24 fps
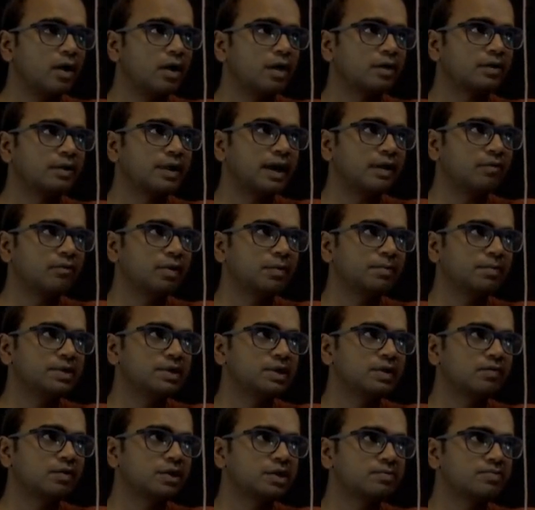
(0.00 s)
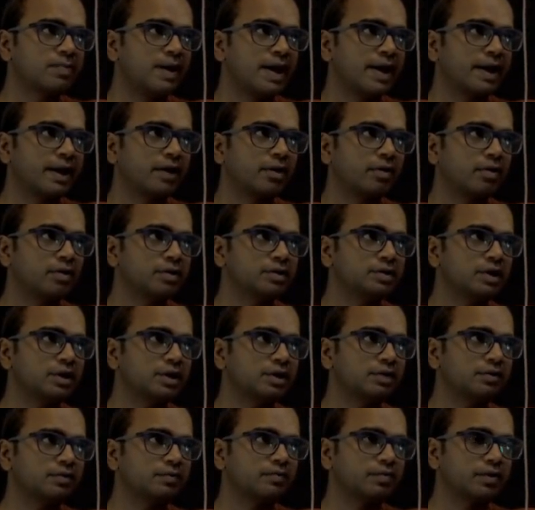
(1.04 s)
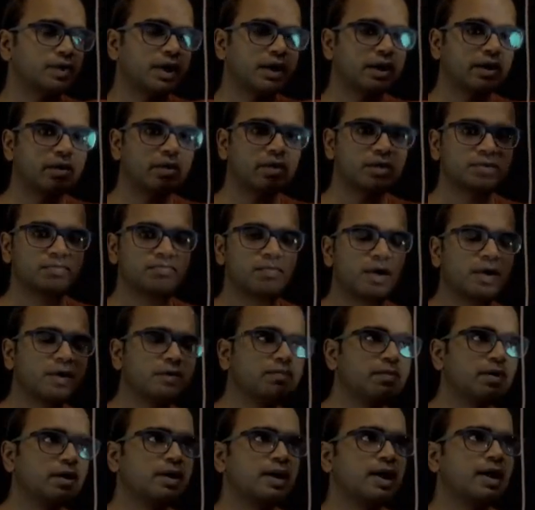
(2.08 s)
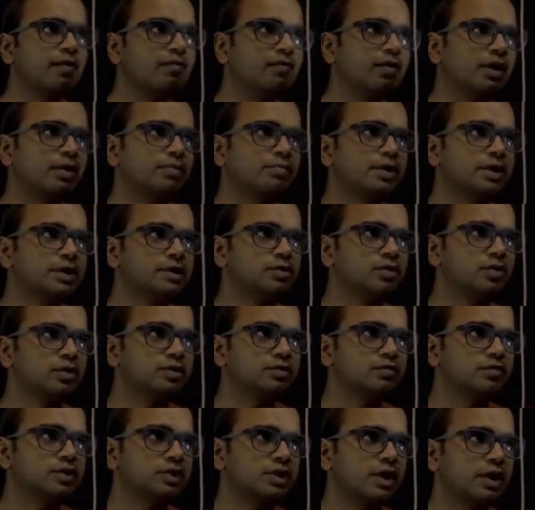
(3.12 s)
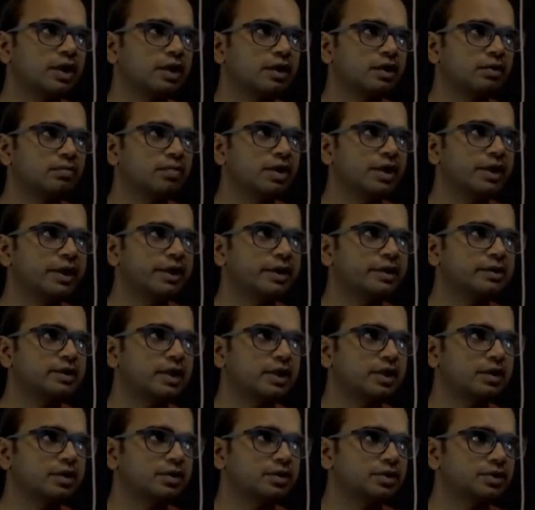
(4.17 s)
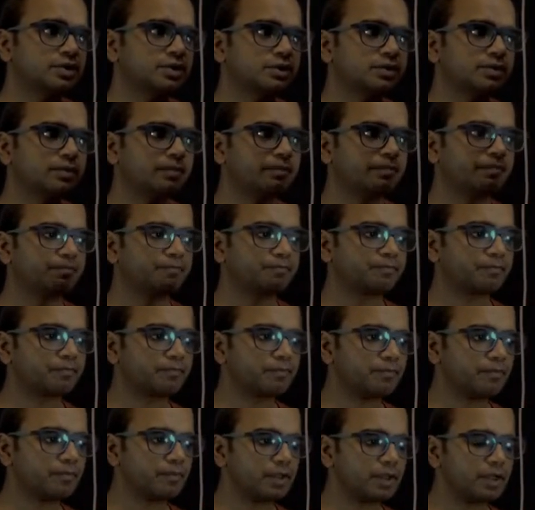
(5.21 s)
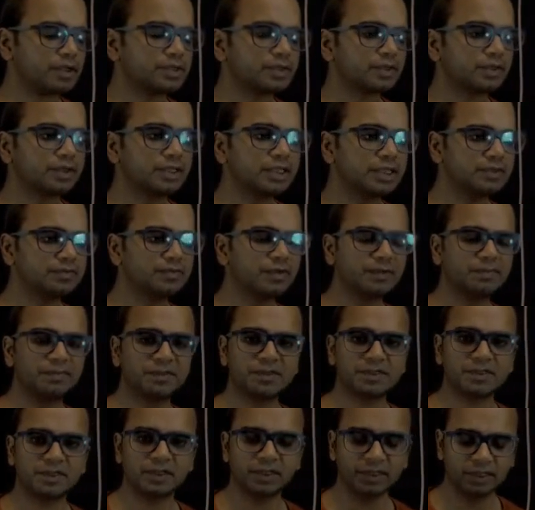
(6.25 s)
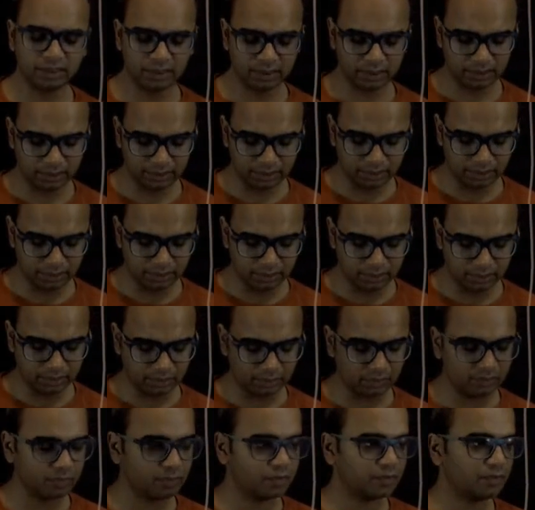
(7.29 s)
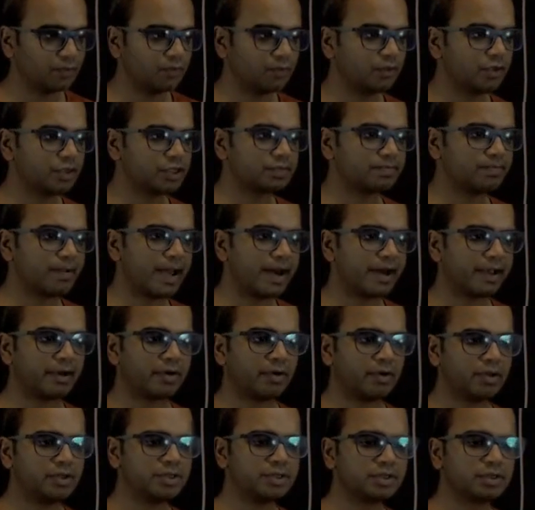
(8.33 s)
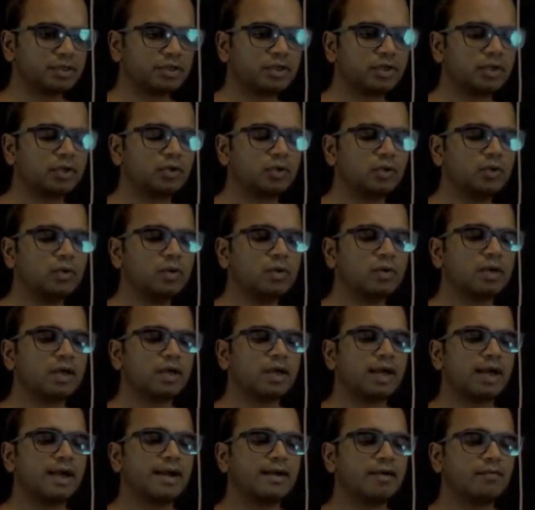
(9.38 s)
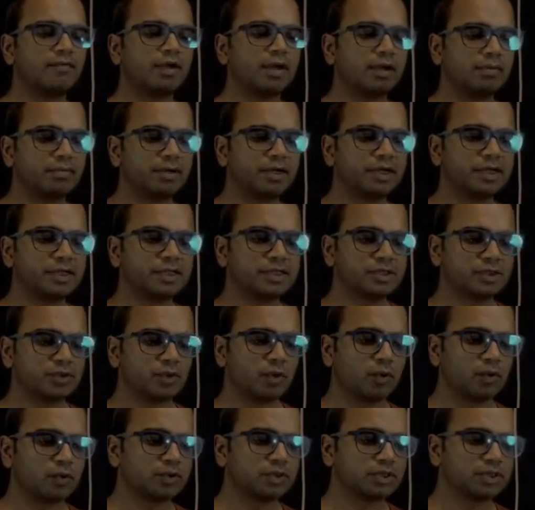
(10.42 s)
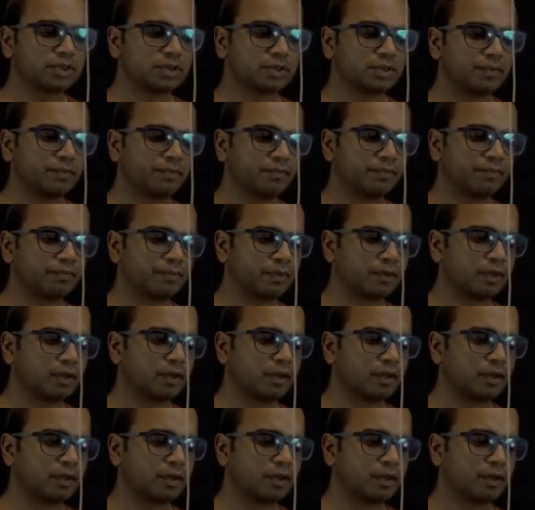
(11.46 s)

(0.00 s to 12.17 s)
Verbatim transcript: or that VPC will span across that across multiple availability zones, which are nothing but data centers. So this VPC would span across two availability zones.